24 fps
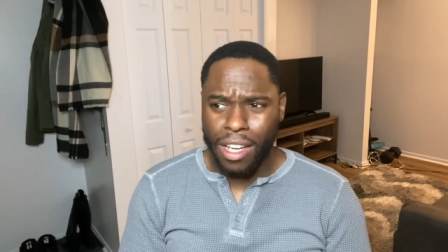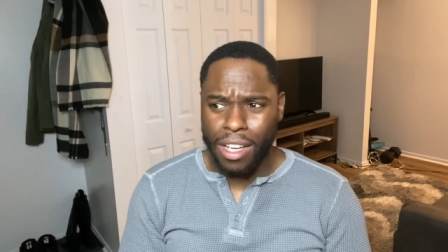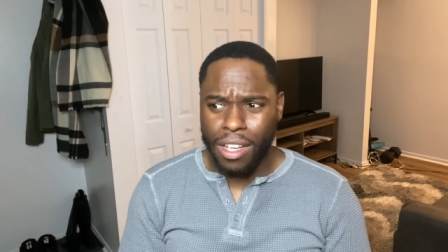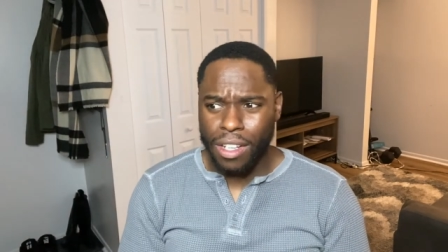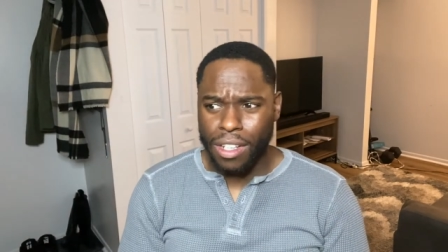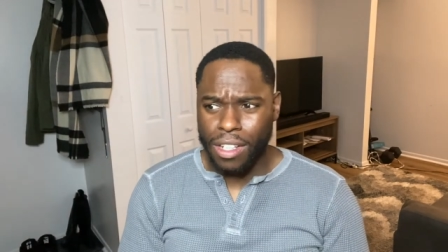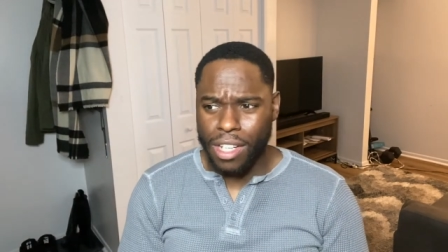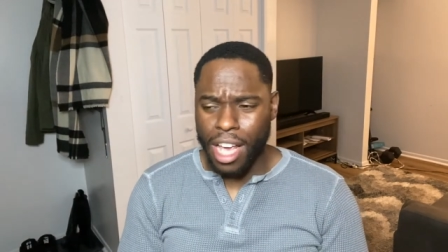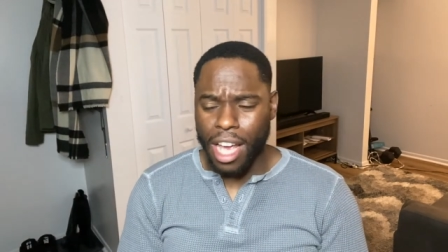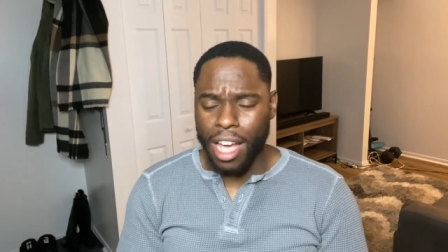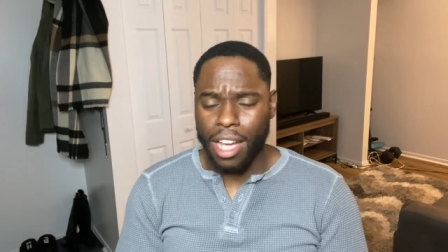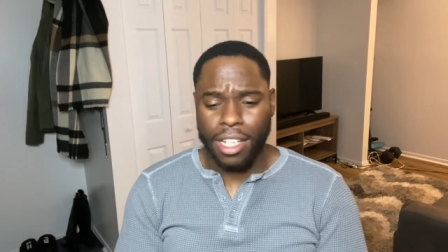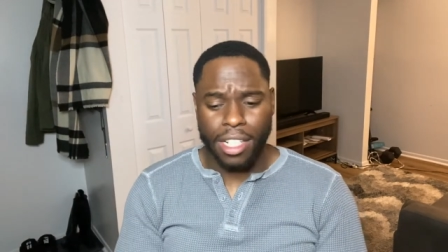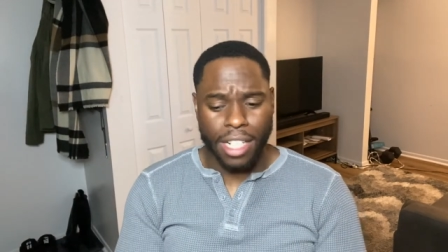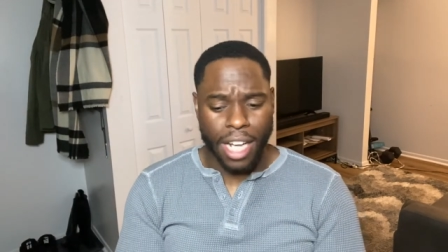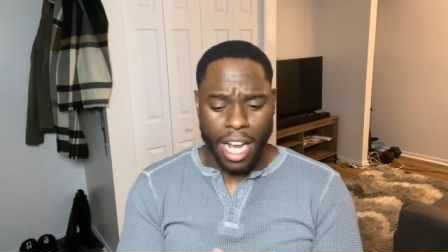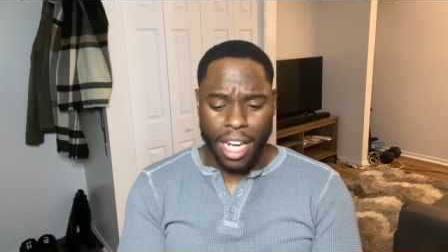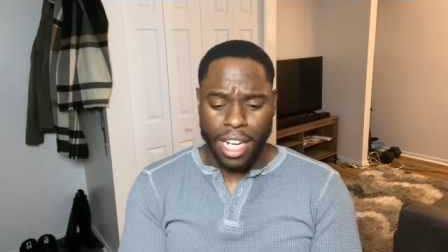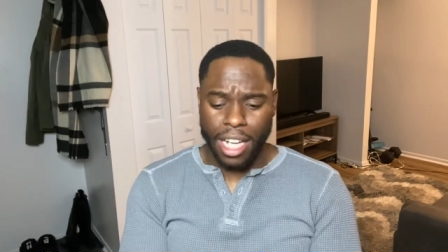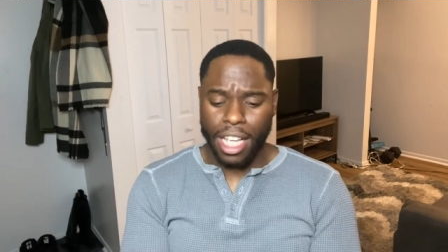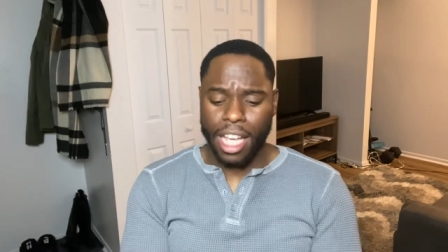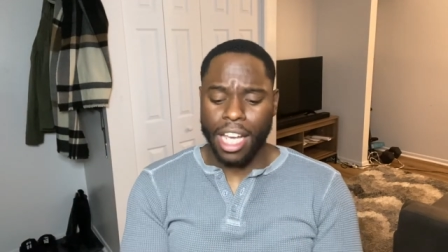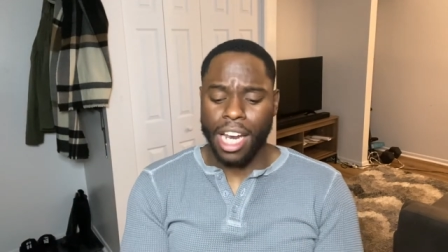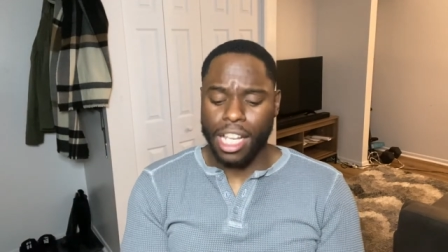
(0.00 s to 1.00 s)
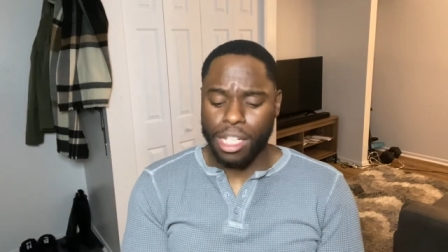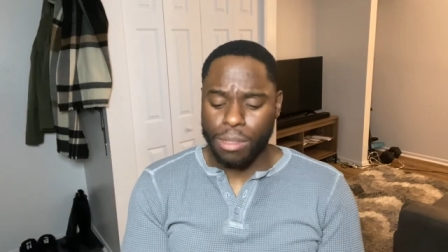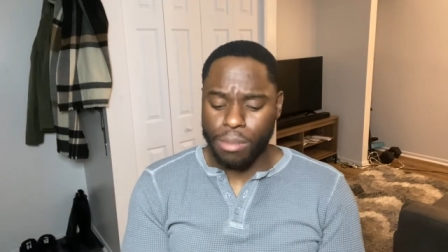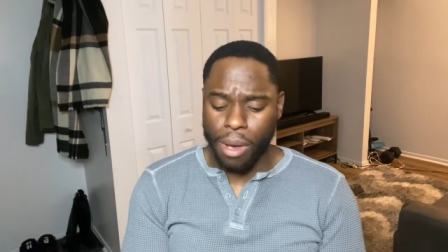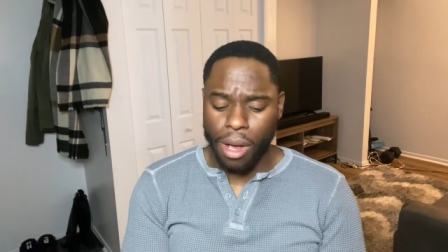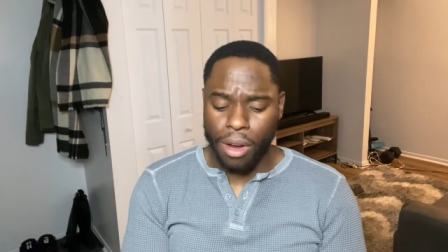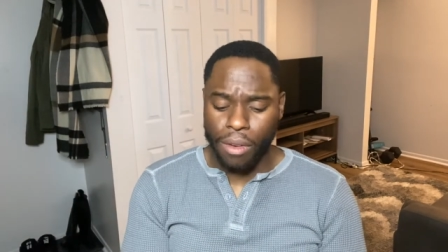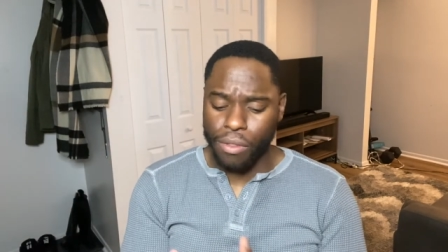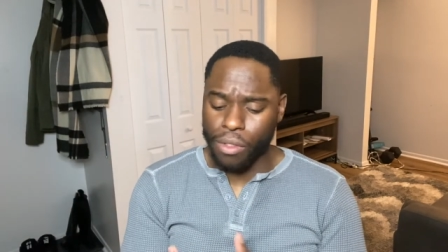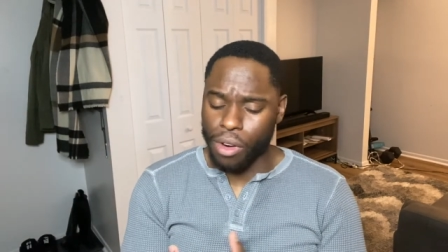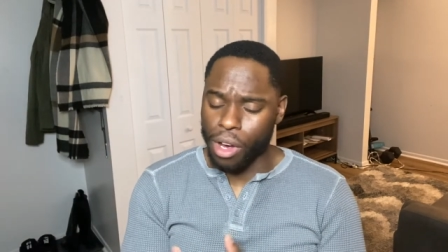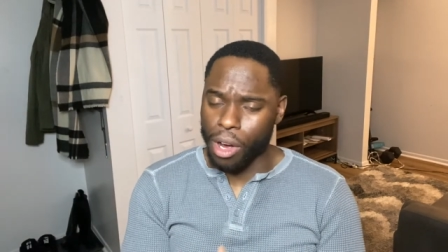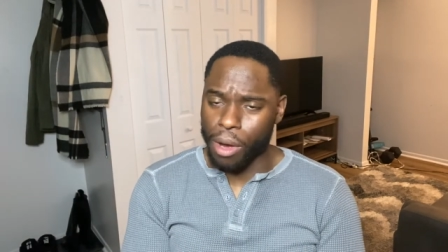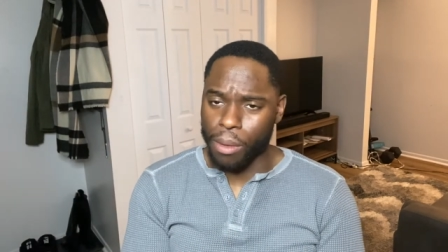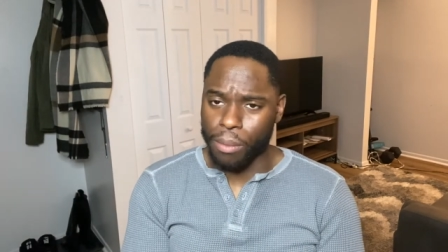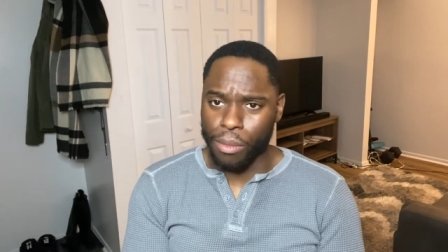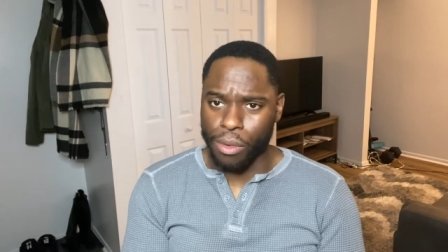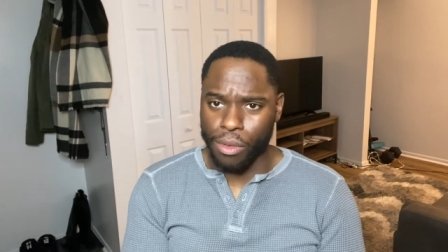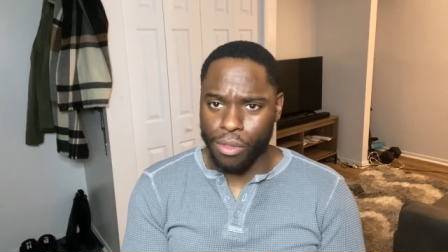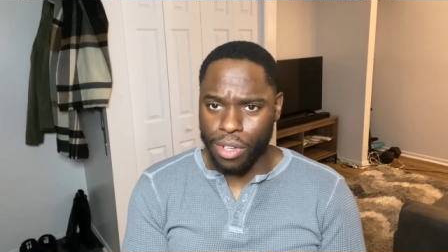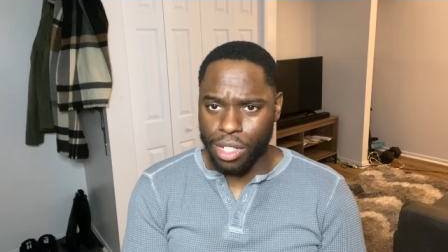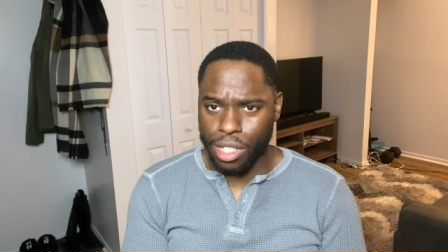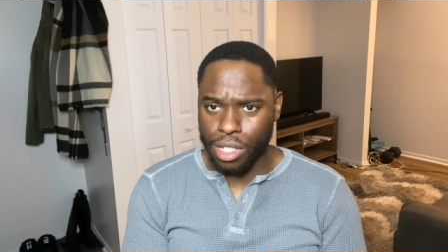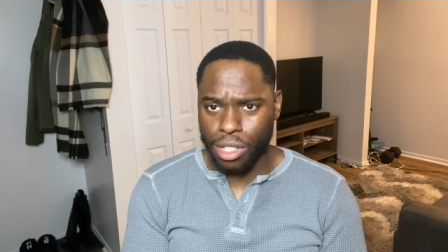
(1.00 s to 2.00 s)
Yeah, Danny K. That's my um,
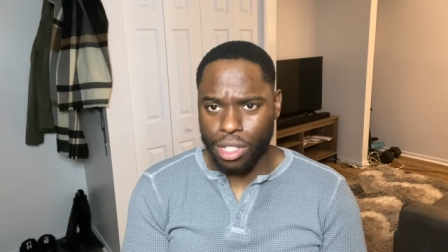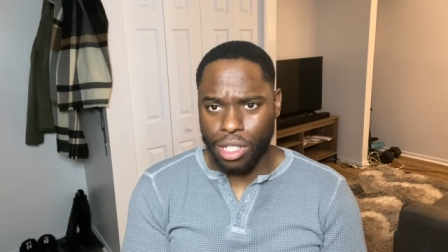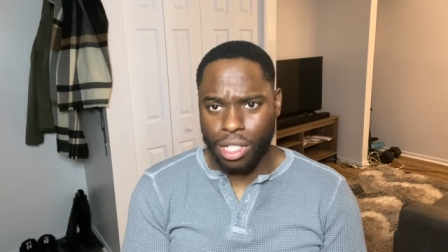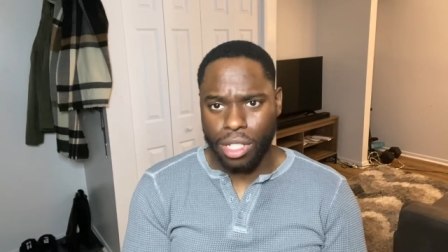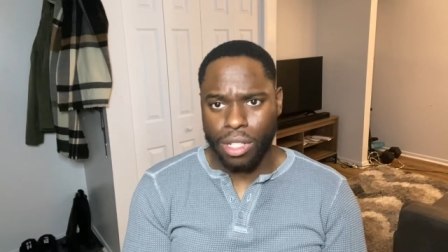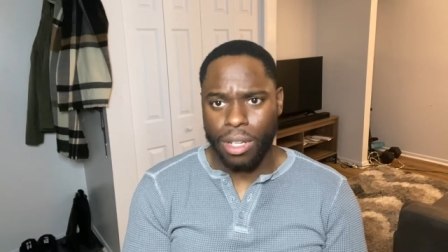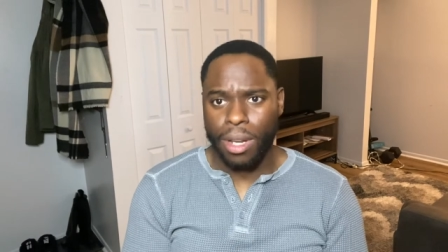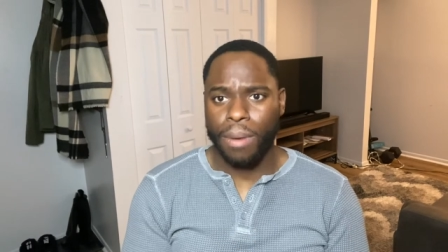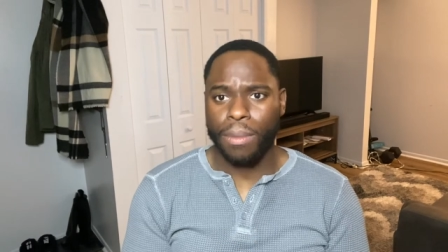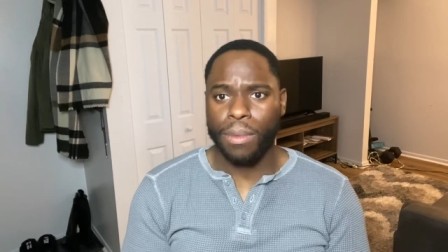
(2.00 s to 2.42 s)
original Instagram.